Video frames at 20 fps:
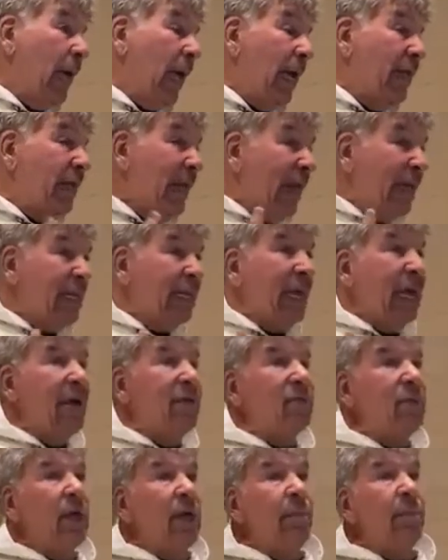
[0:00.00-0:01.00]
And that
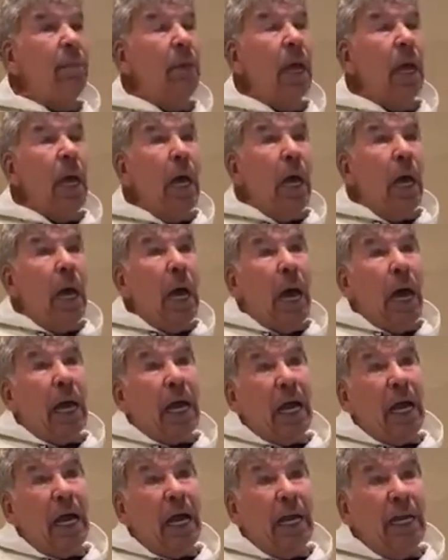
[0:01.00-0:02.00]
gave them a
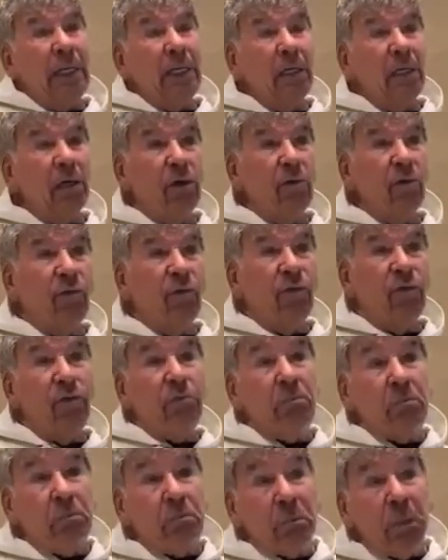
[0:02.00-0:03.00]
kind of
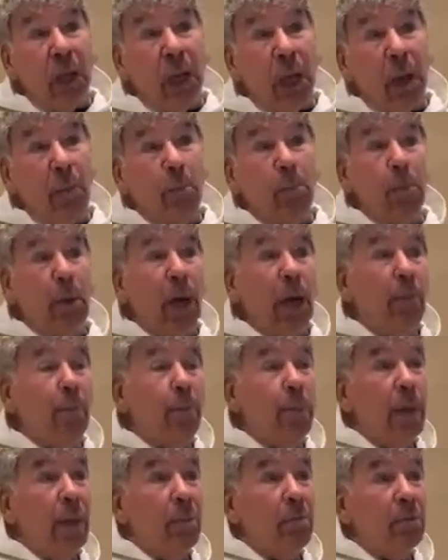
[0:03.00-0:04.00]

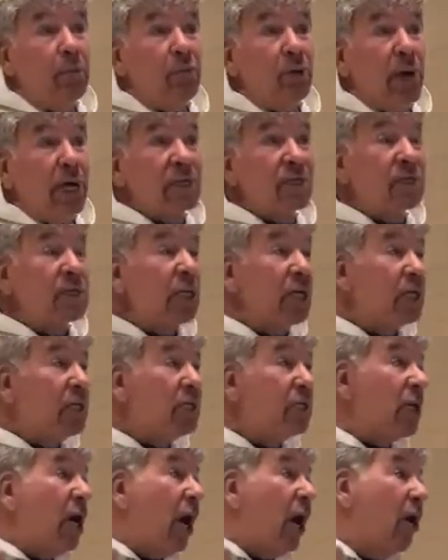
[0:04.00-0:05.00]

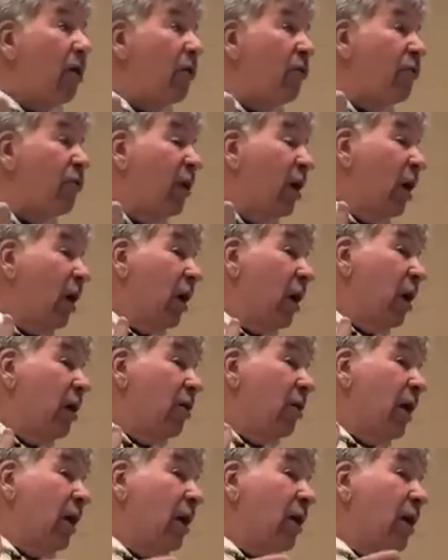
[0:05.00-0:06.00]
process of
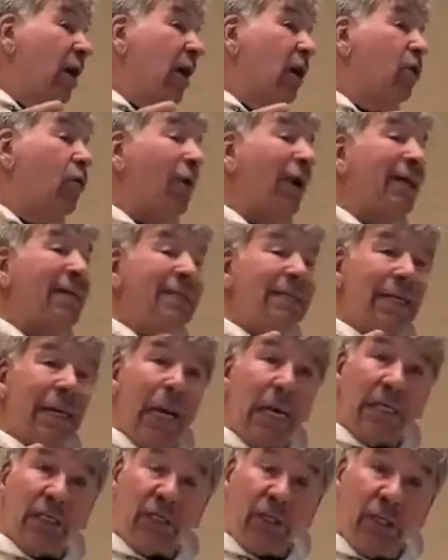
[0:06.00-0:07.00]

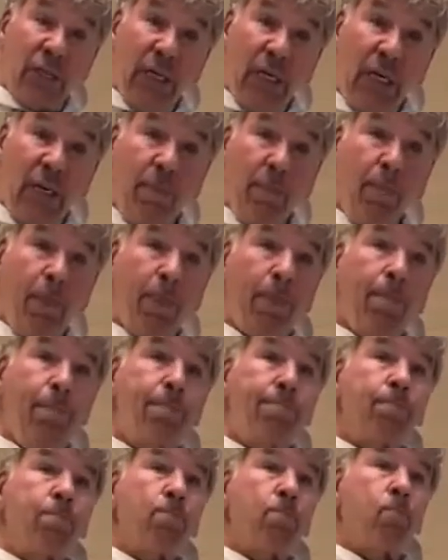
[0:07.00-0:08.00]
grandiosity
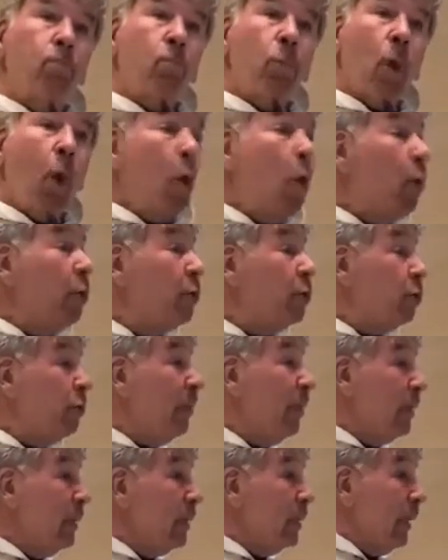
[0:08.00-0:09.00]
or
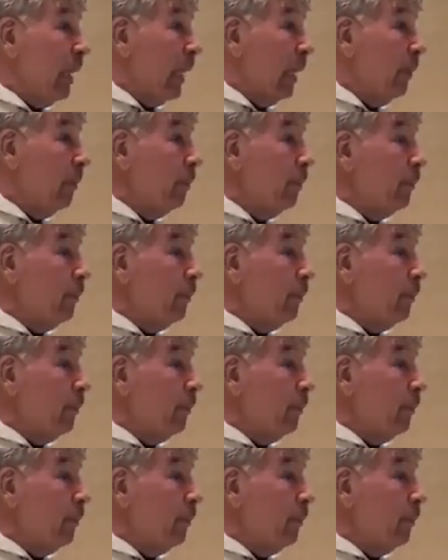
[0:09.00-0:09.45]
humility.